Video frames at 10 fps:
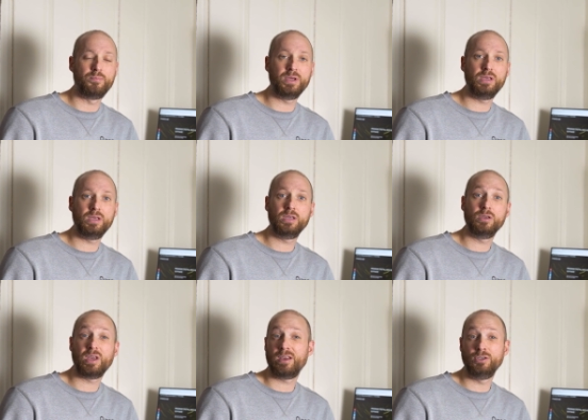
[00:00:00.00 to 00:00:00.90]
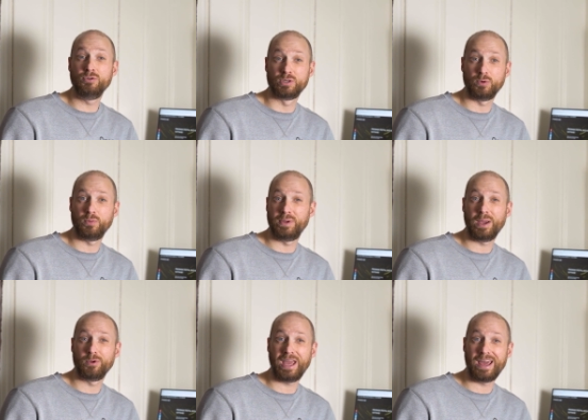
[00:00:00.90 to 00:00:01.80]
be usable, be
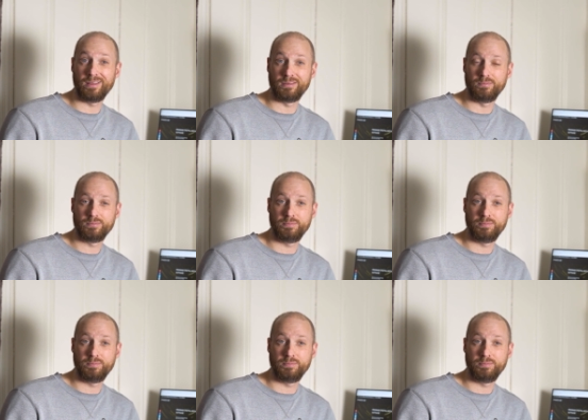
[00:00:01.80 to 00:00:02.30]
able to edit them,